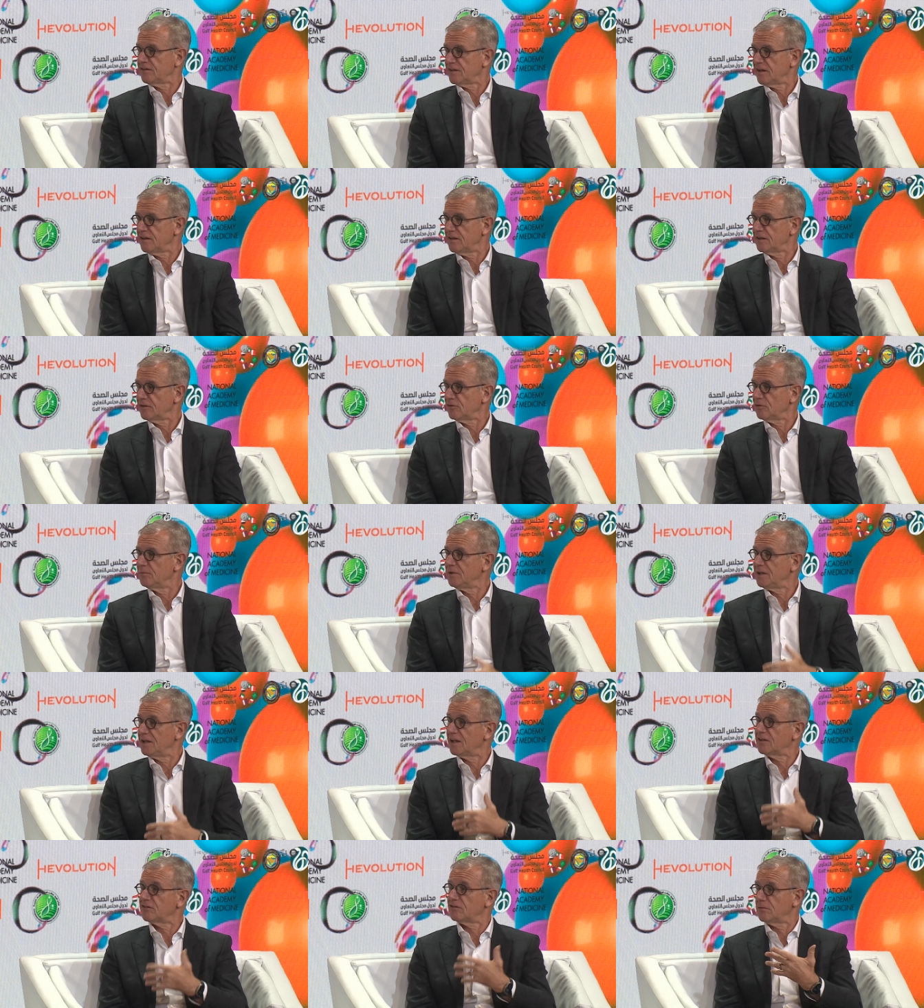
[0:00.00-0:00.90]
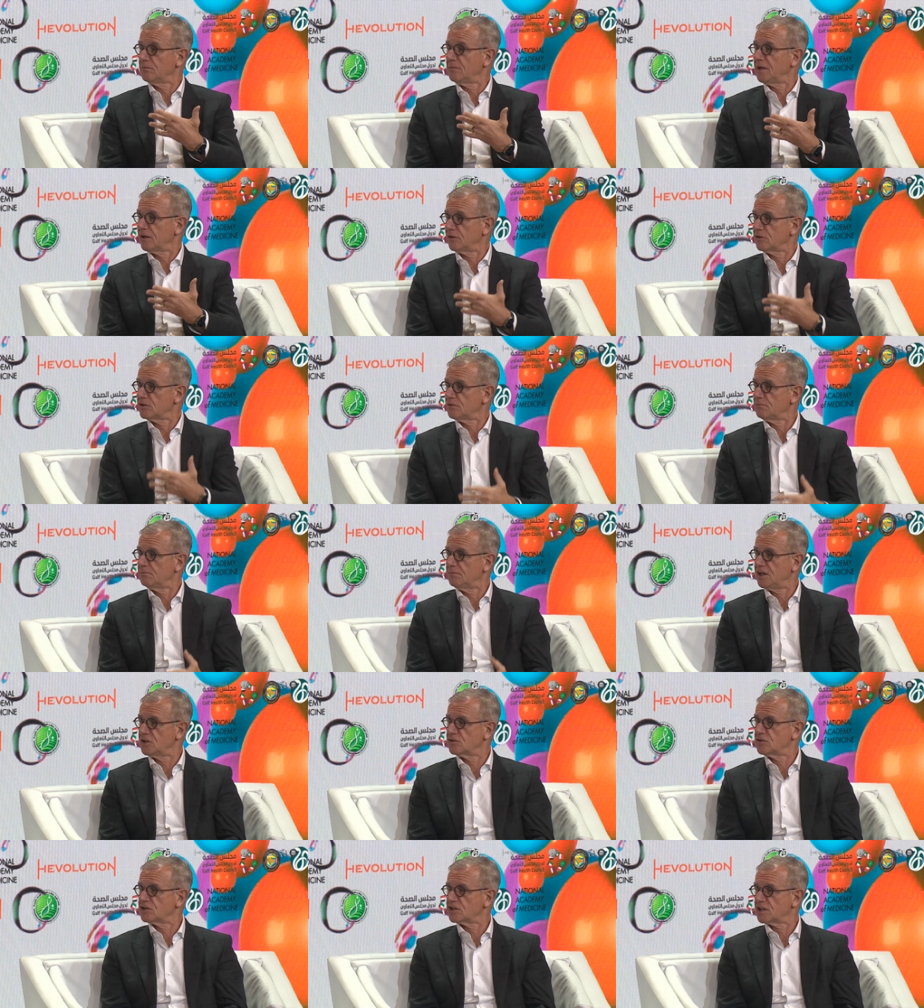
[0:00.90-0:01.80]
I think to me that's the
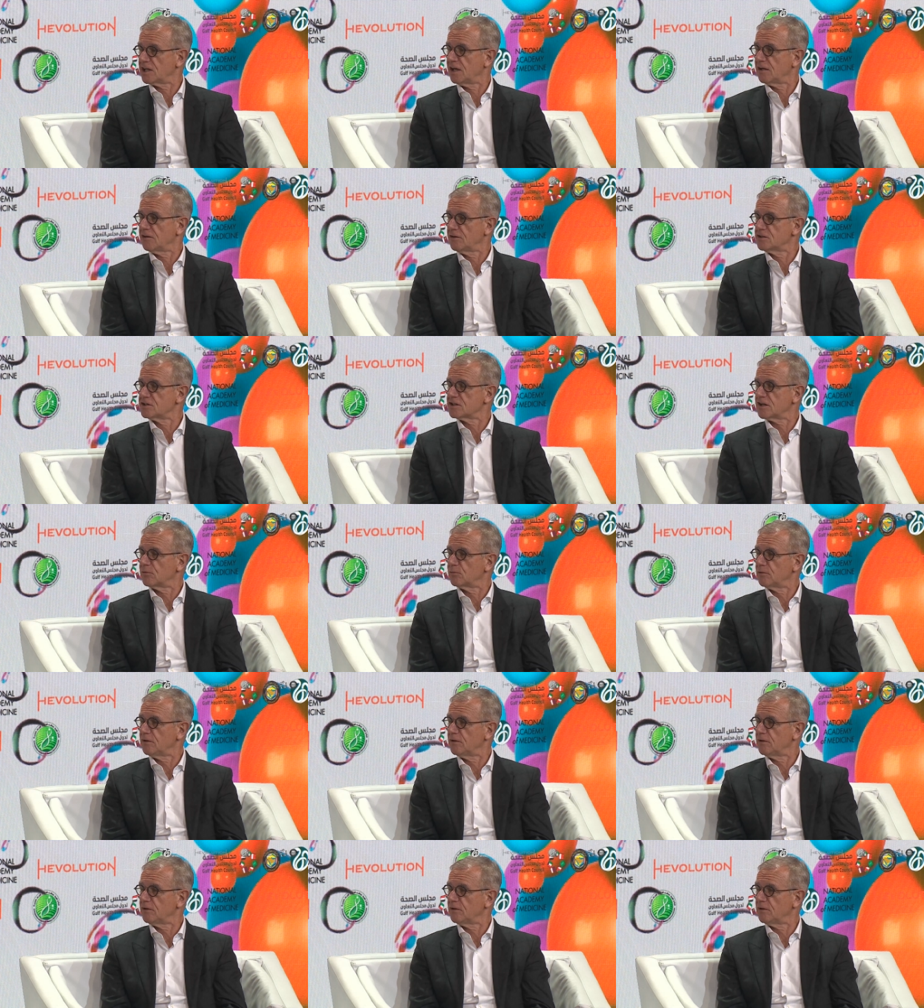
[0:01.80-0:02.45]
major challenge that we're